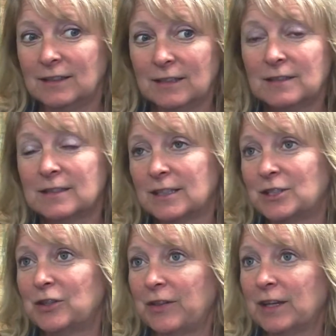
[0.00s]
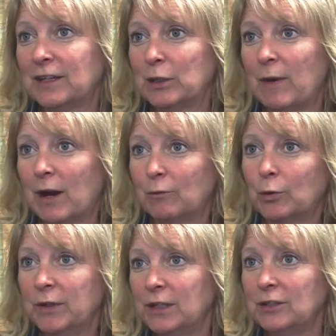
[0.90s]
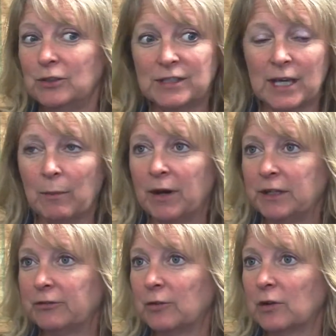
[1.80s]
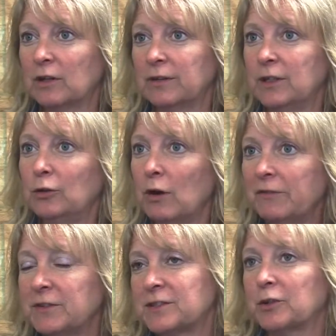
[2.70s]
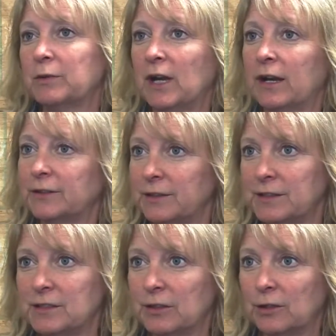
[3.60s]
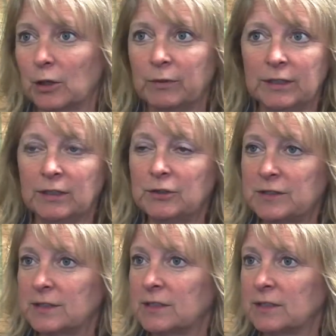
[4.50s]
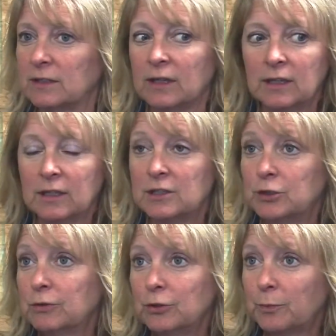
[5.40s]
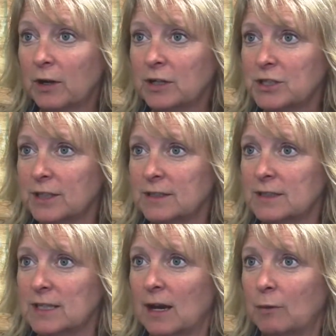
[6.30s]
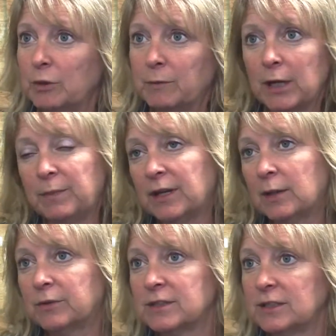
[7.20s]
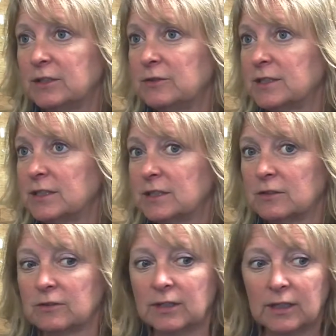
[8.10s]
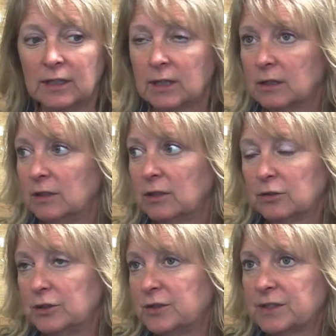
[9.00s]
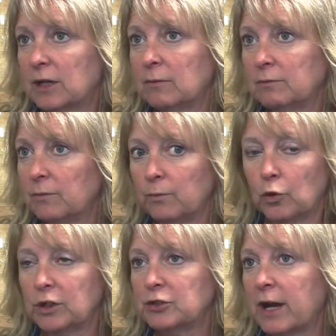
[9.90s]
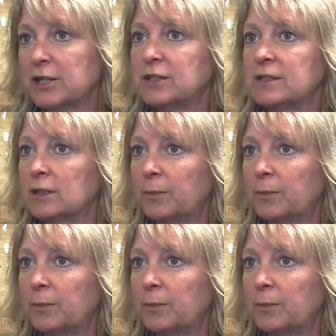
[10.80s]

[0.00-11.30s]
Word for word: It does get you thinking about, well, we could use that money for the new officer we hired this year. We could use it to do a new project in town. We might be able to use it to, you know, do some more attractions in a